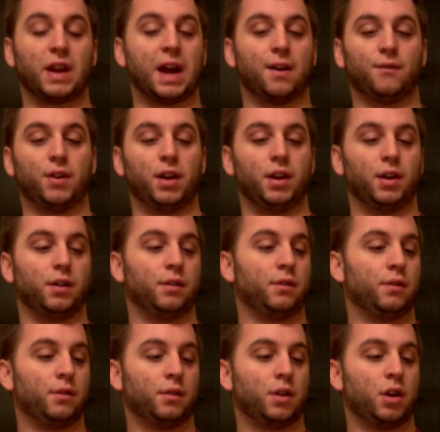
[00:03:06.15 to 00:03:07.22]
having
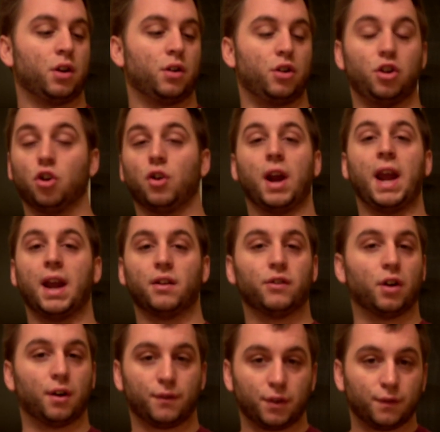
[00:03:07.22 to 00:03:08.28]
your
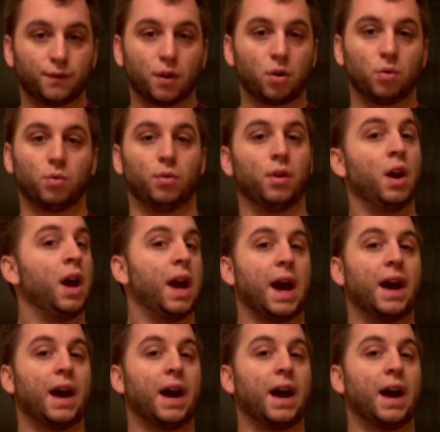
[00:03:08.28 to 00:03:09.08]
hands off your phone.